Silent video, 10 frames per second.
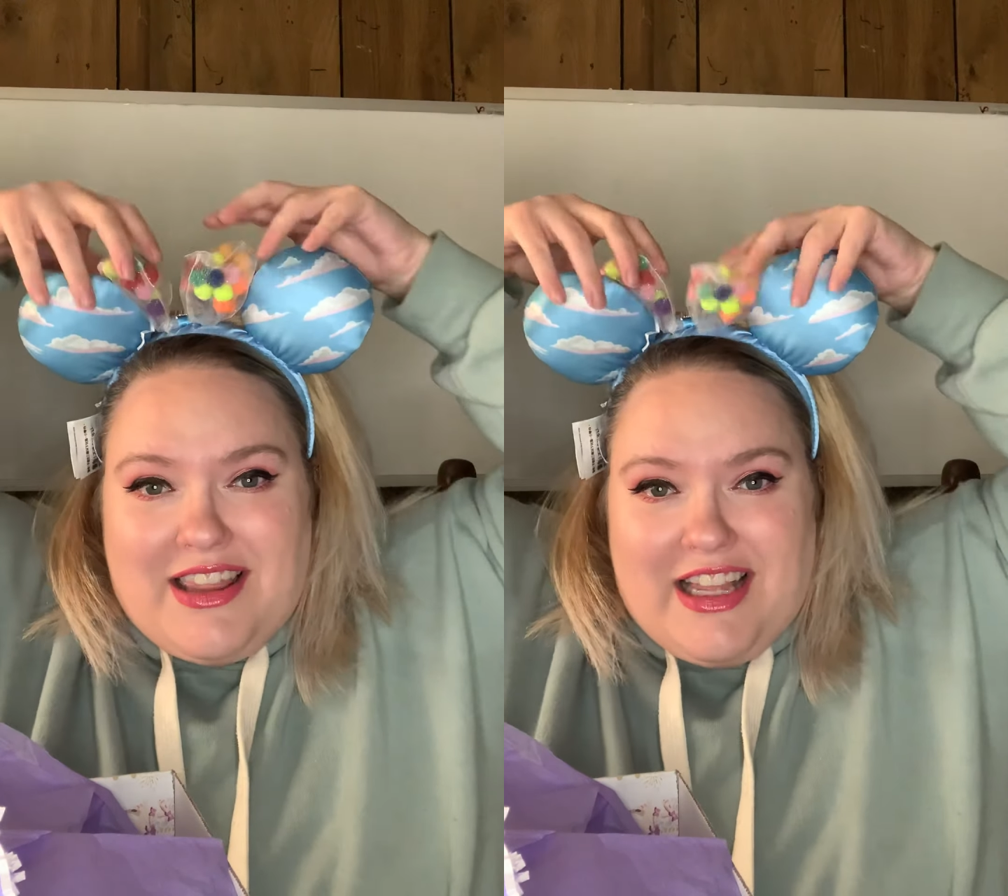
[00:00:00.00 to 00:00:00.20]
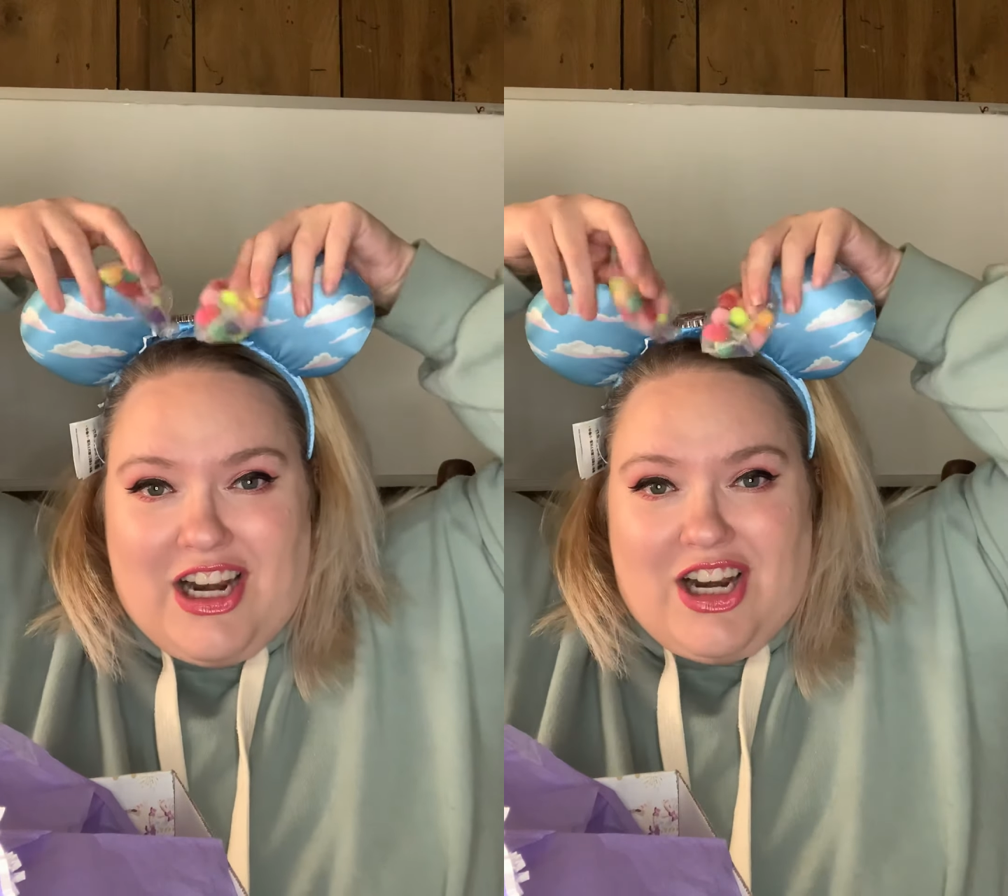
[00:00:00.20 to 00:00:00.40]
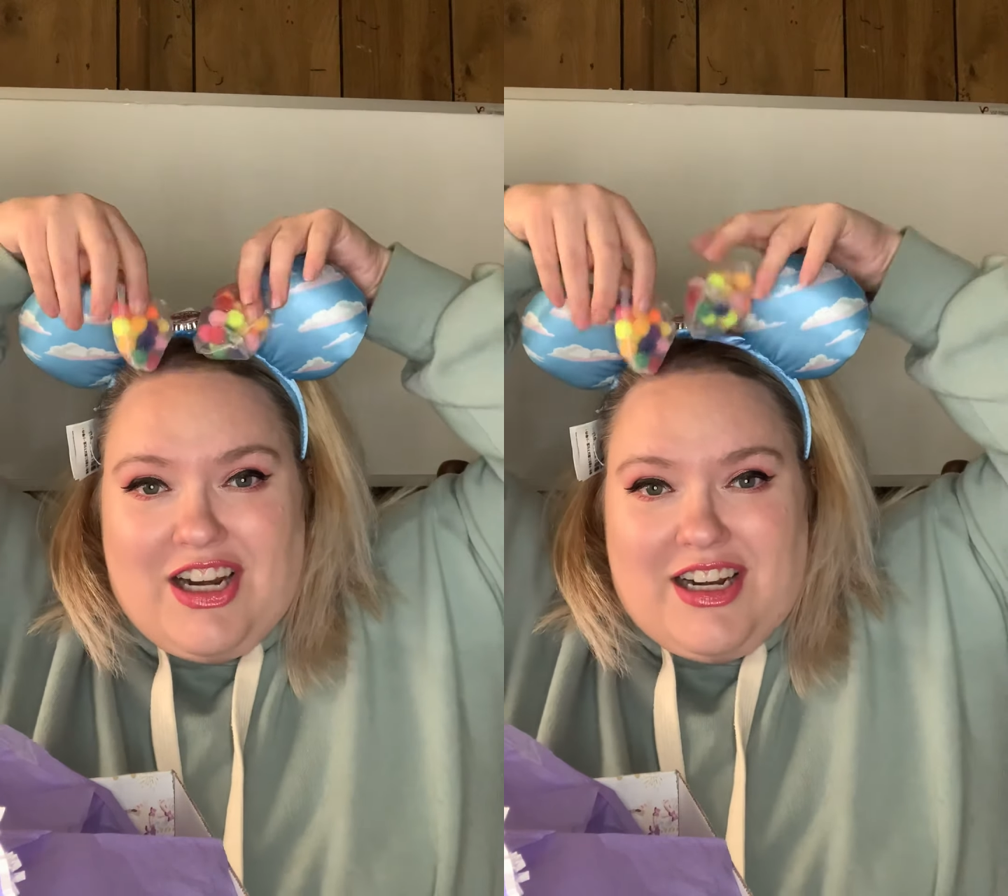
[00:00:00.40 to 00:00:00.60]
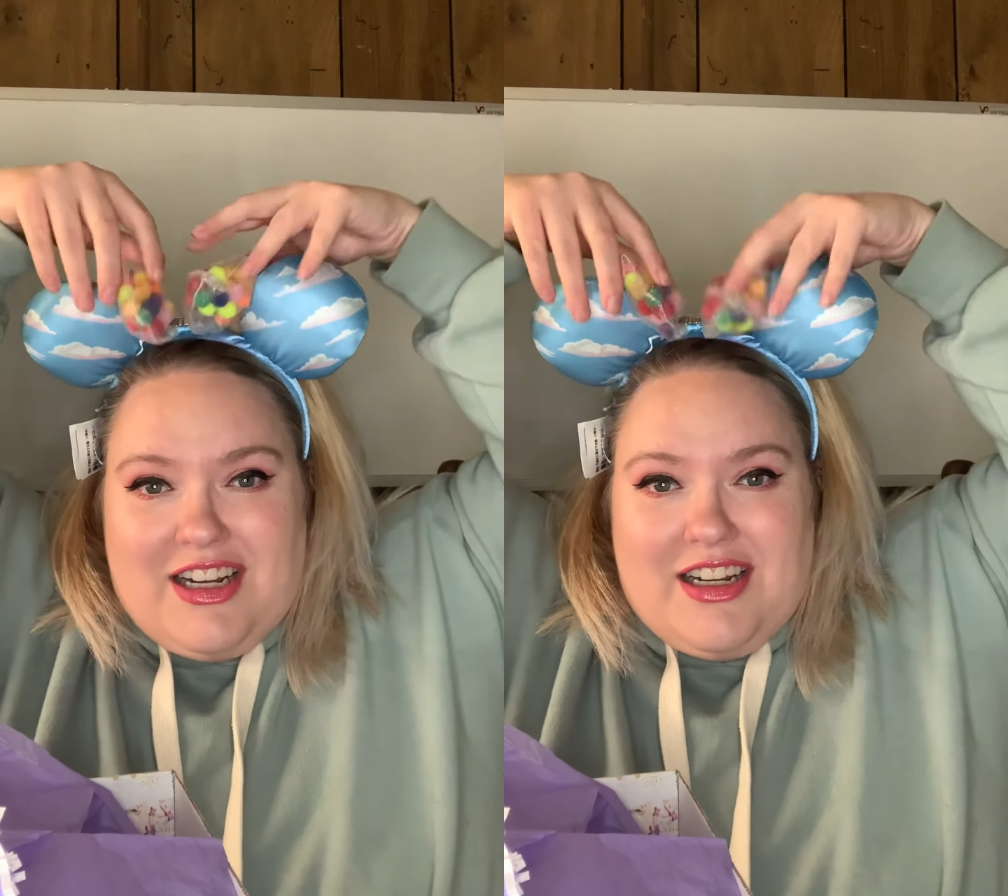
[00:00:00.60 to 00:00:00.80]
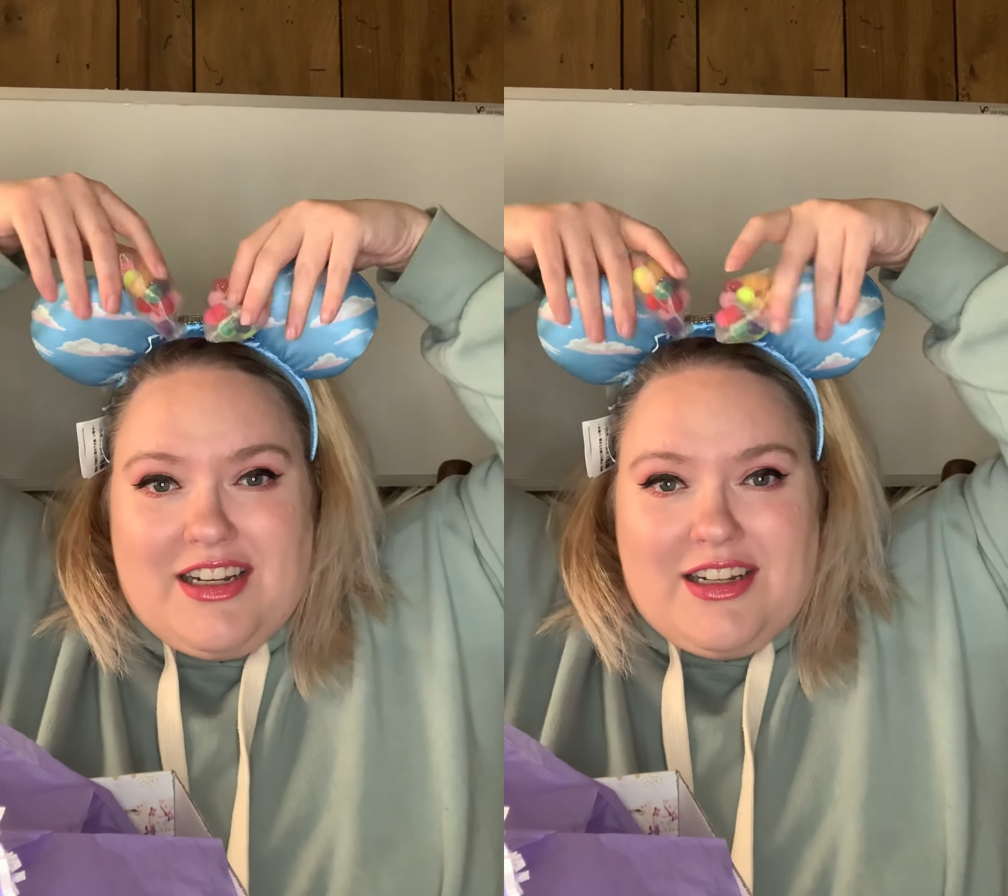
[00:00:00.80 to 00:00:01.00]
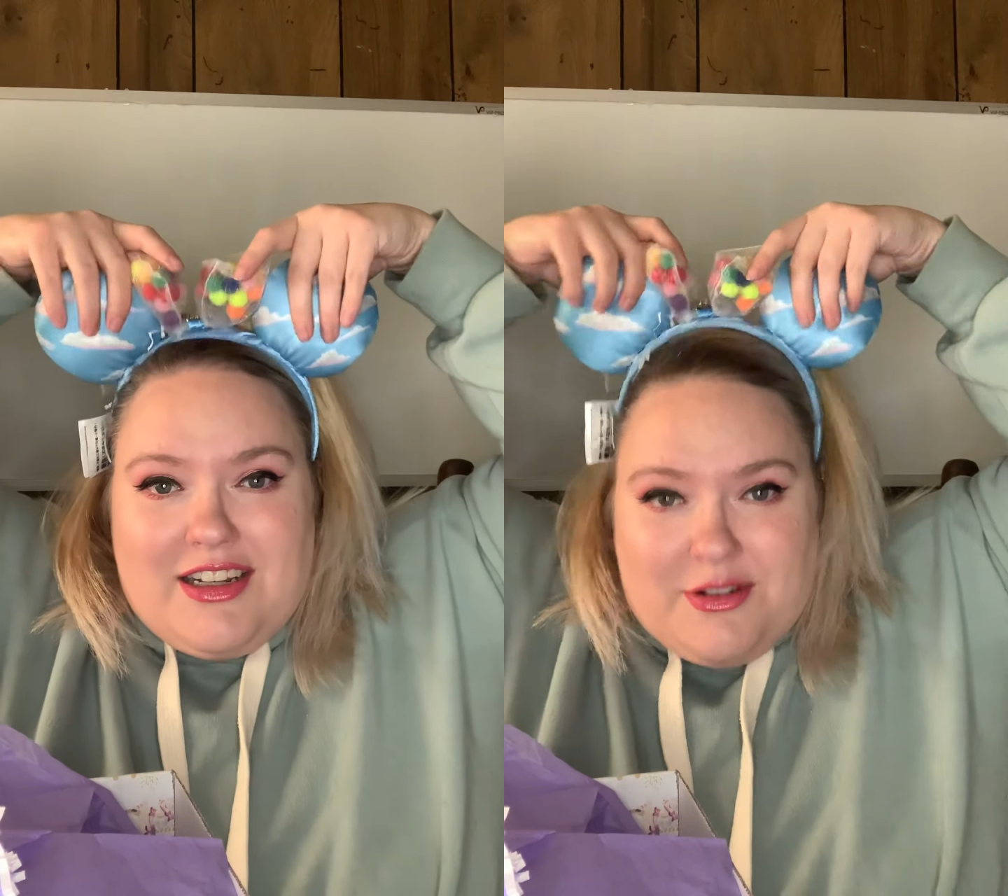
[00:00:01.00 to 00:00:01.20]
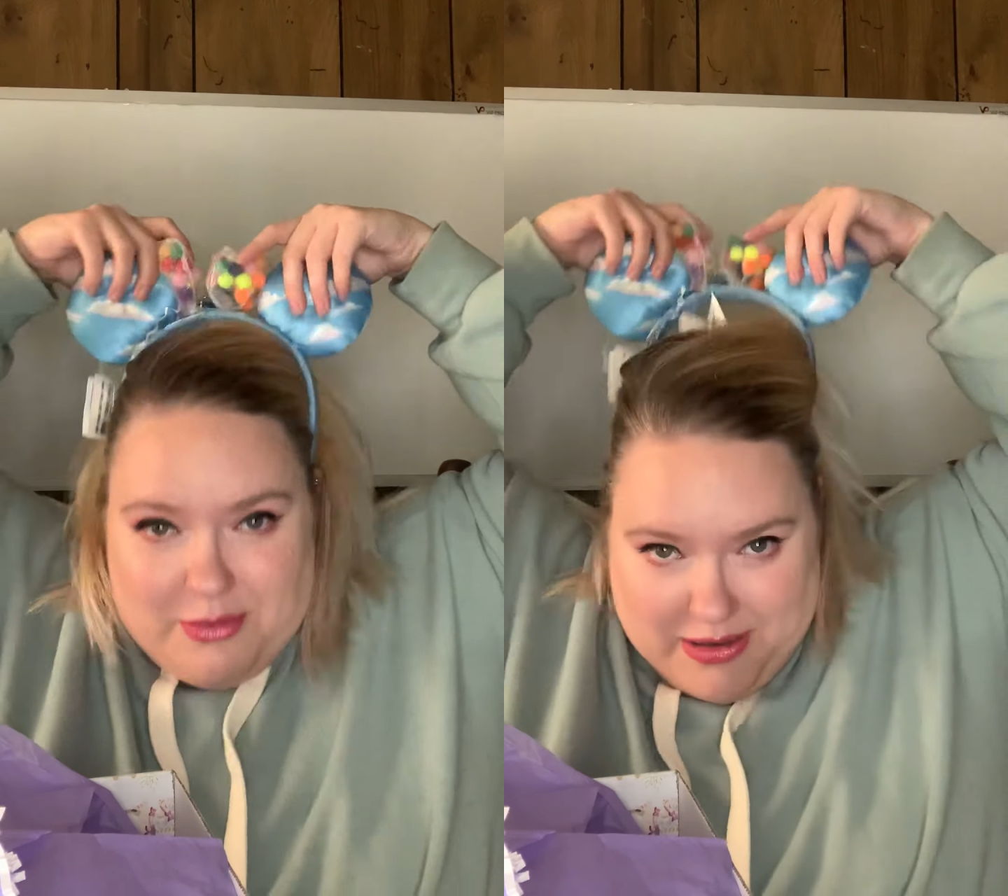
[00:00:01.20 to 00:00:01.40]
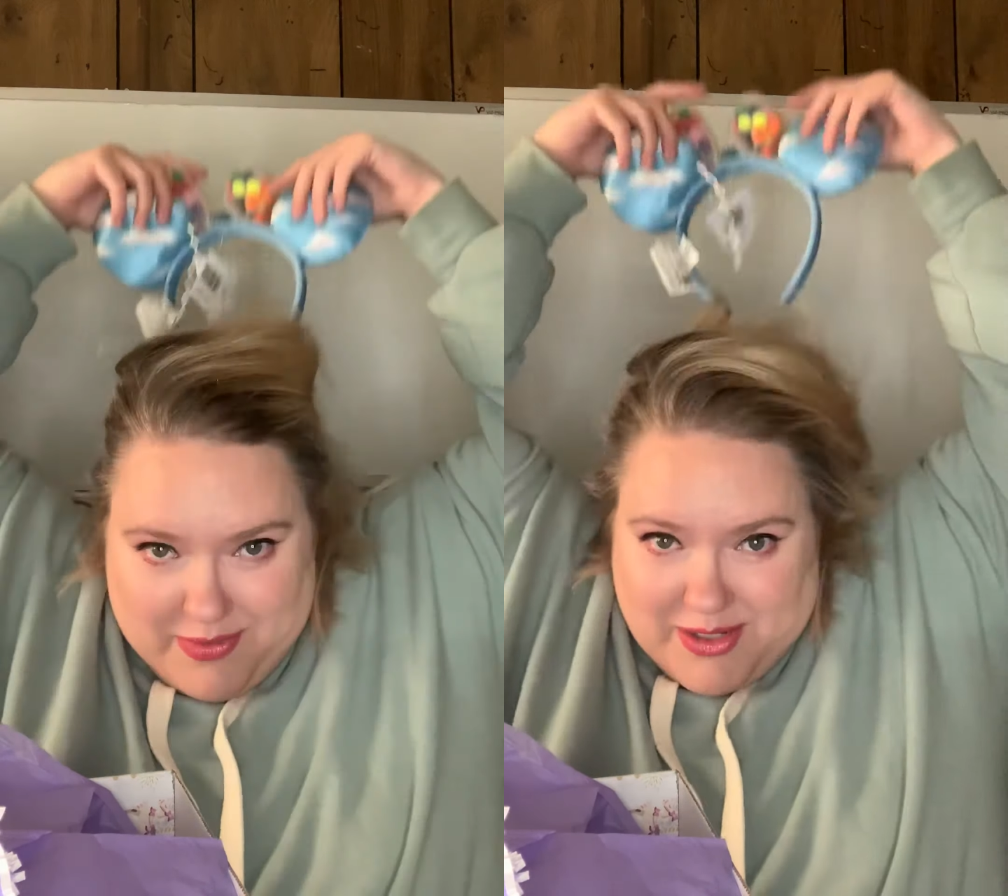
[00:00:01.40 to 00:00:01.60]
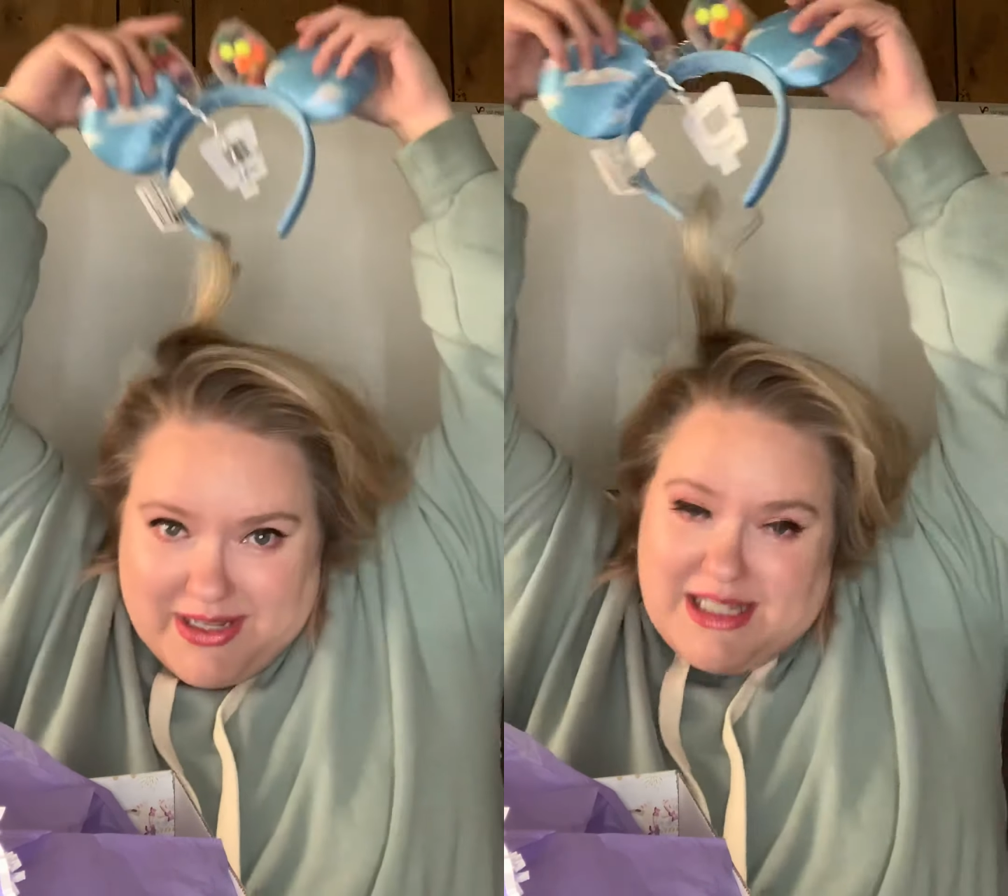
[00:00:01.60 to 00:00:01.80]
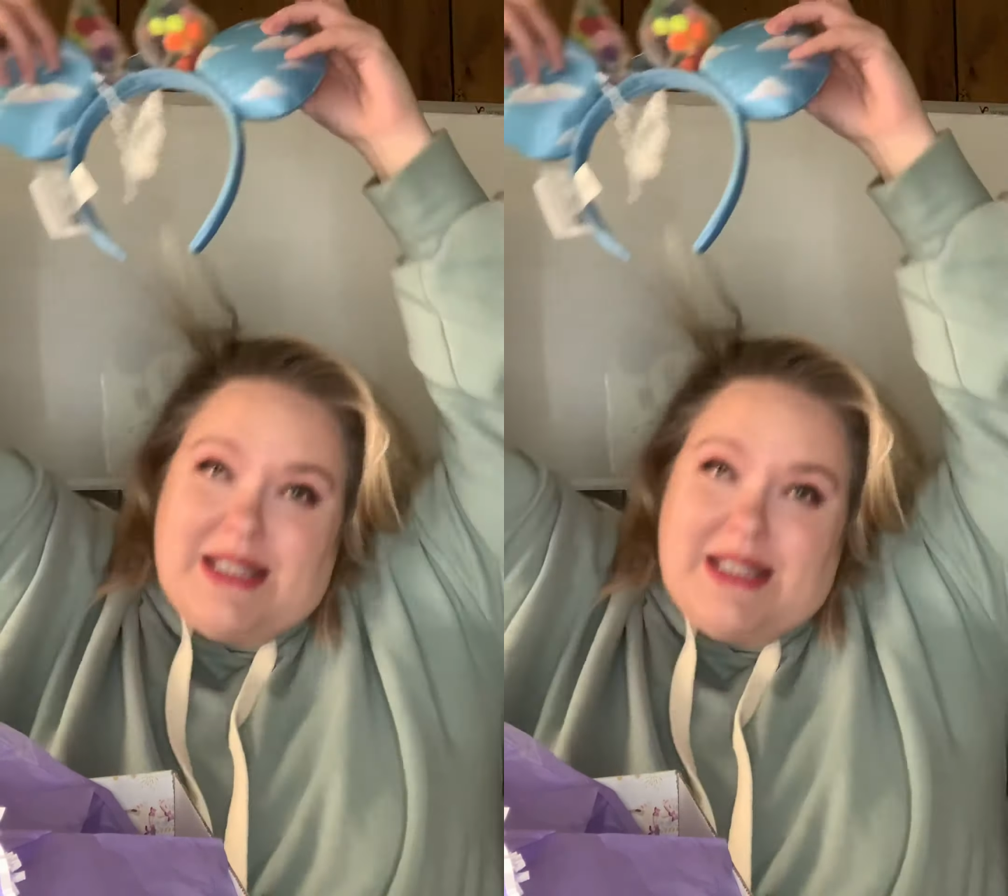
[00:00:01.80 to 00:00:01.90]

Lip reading: there. Wait, which way is it